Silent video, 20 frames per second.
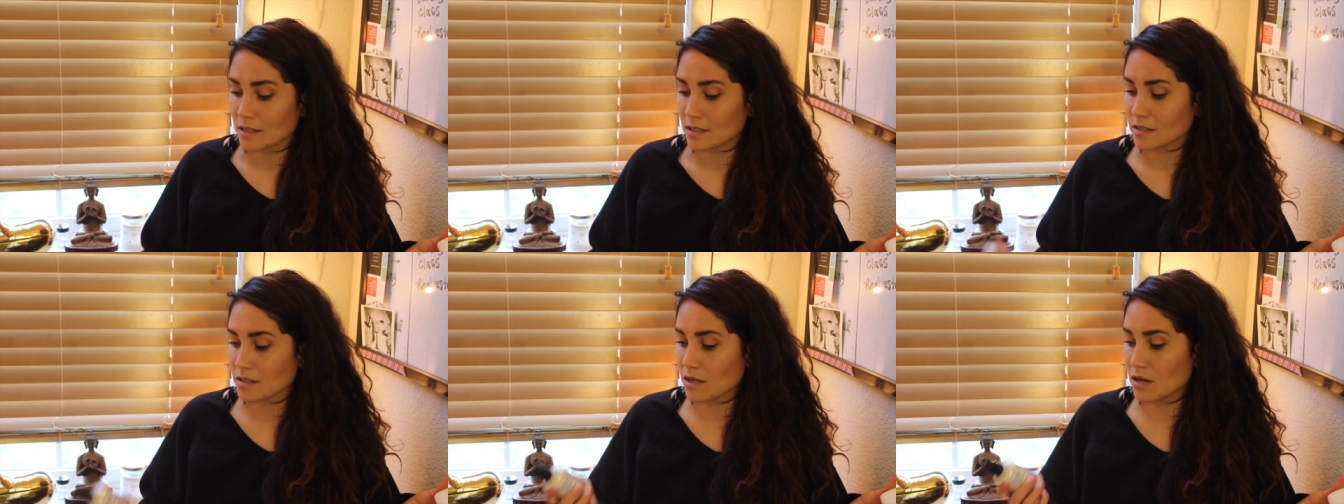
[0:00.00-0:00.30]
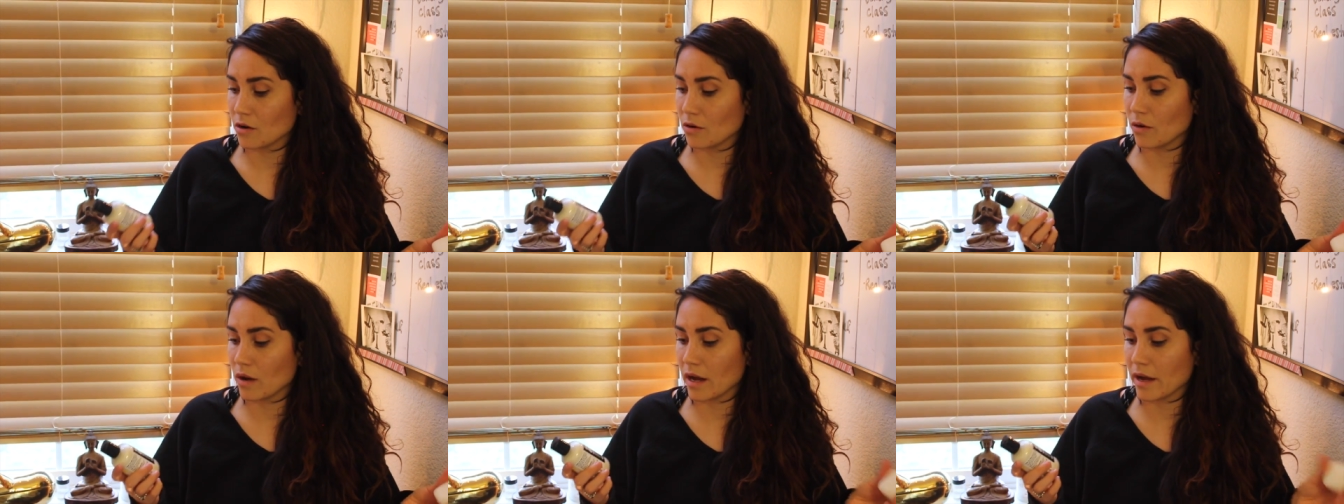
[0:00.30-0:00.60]

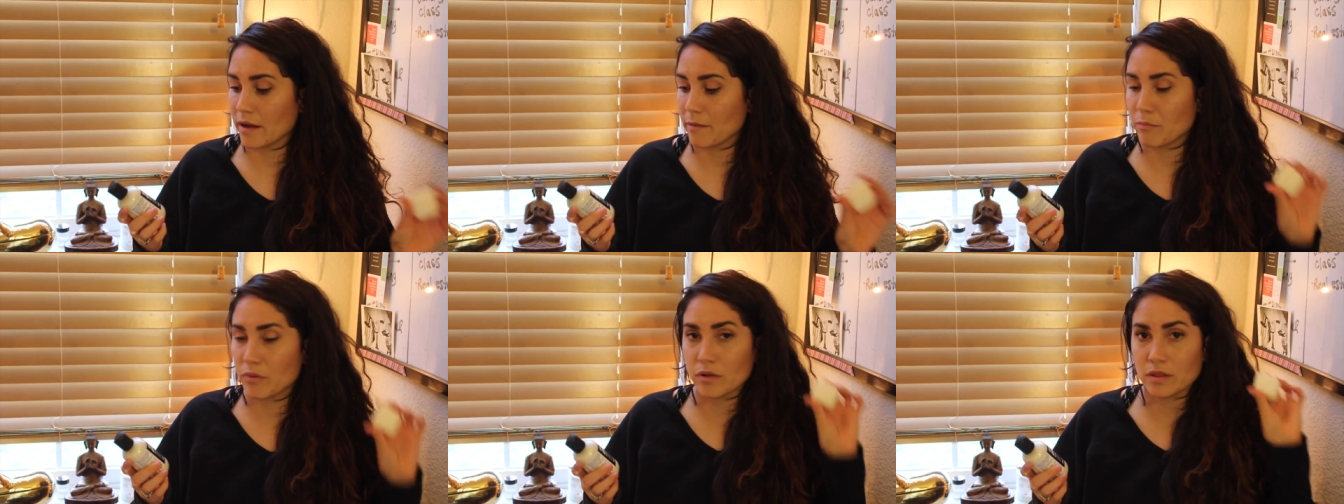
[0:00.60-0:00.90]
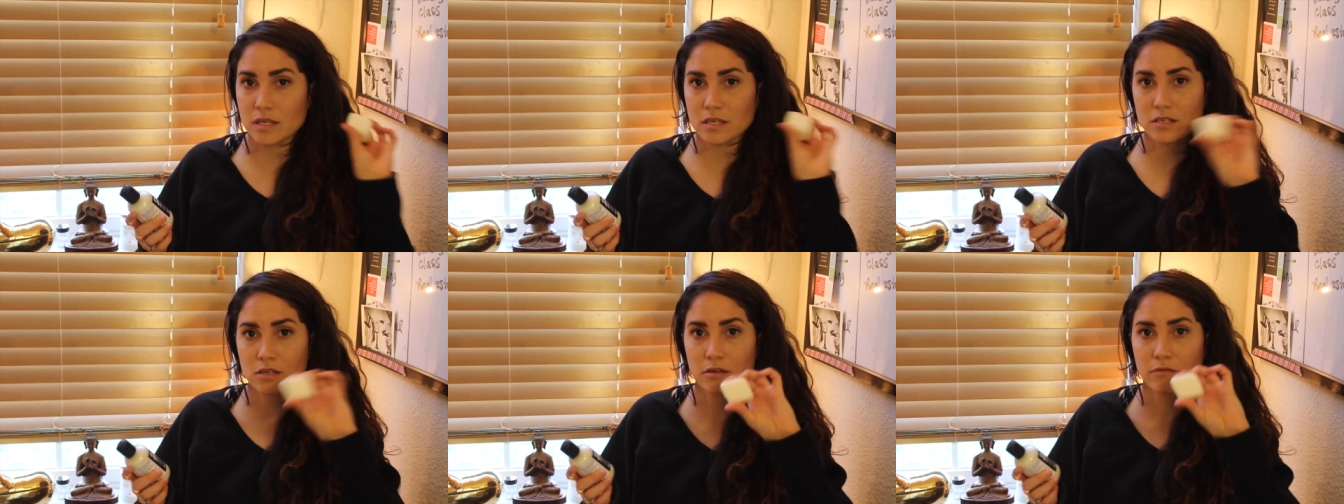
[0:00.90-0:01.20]
So I
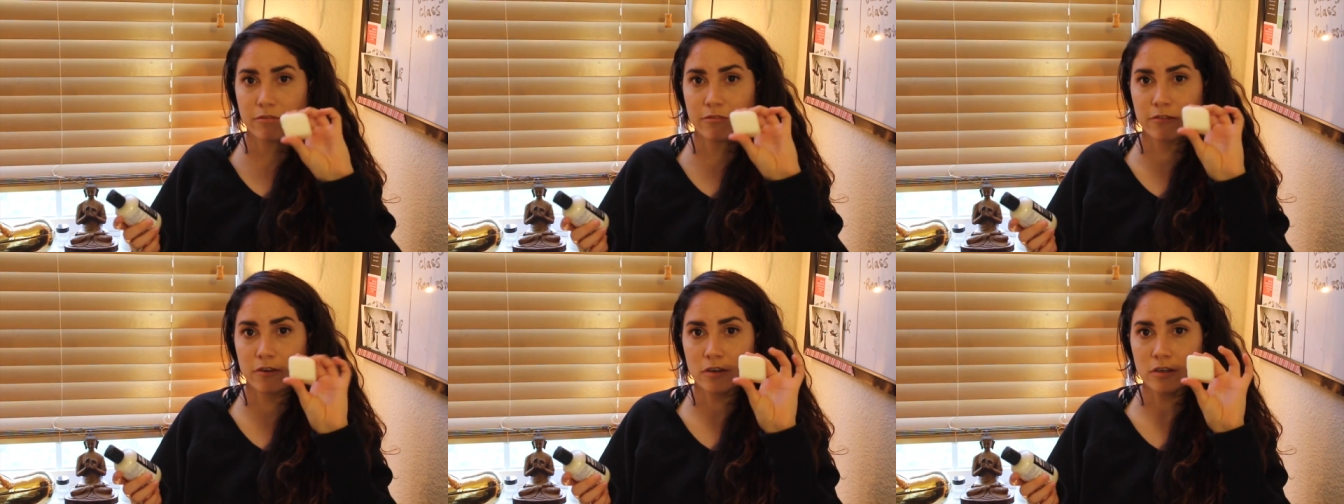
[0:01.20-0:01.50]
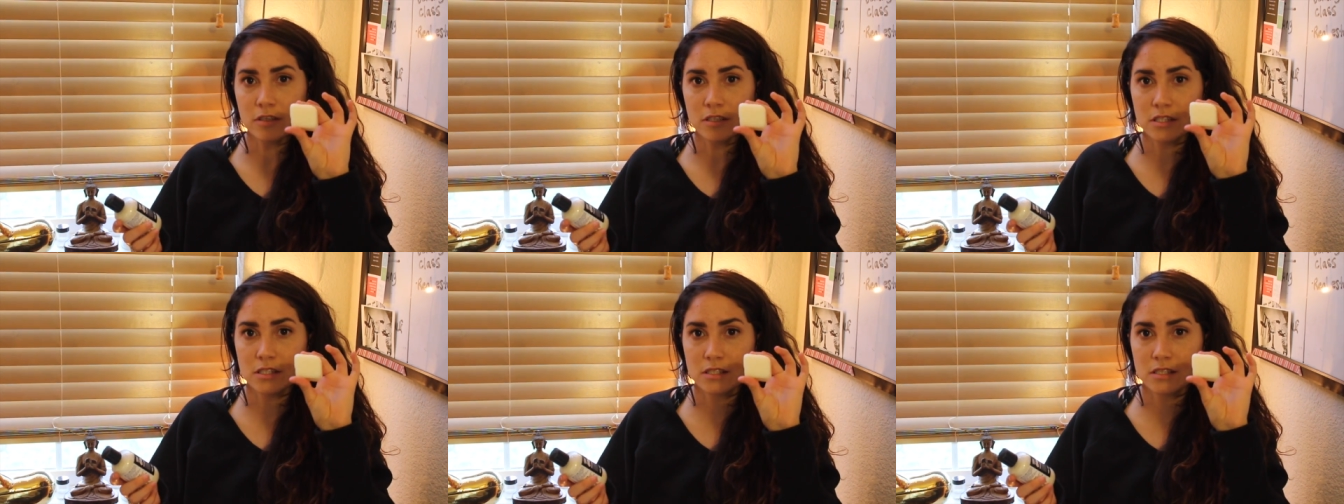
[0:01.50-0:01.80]
put this on
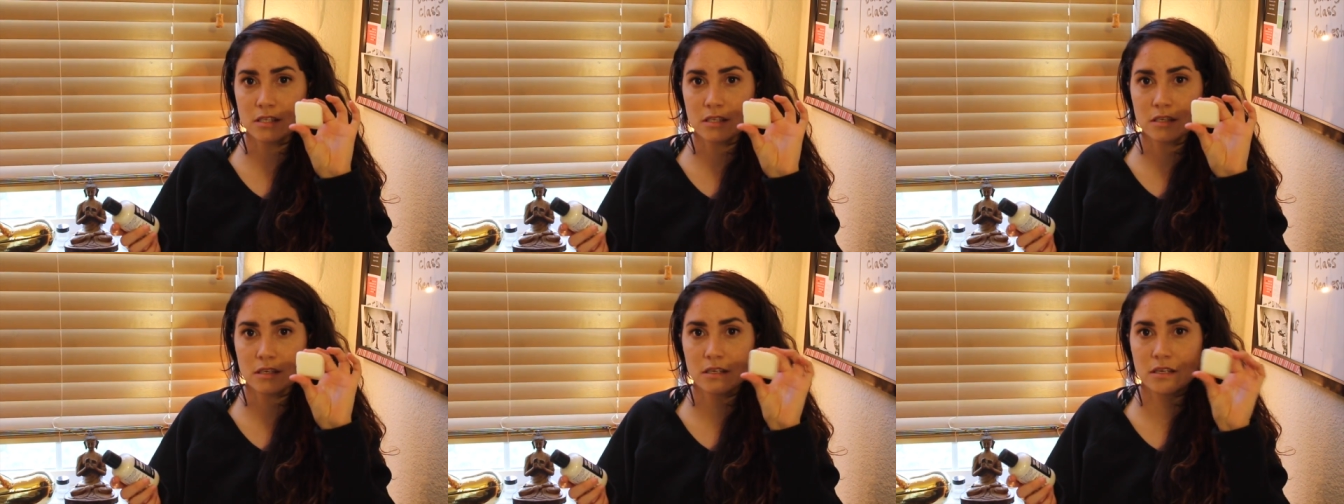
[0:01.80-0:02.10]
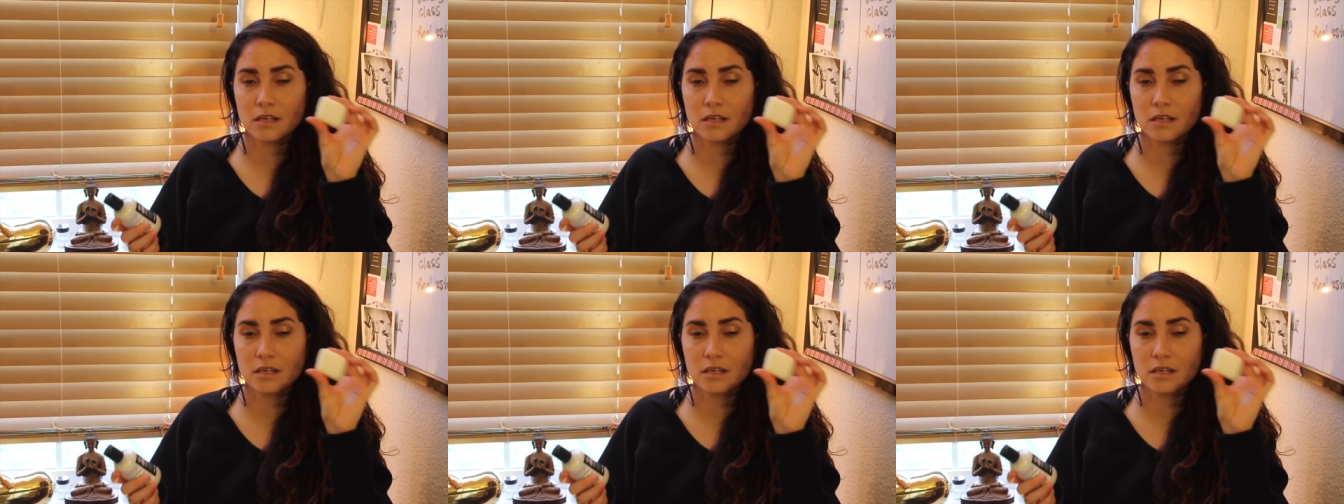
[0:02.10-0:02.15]
first,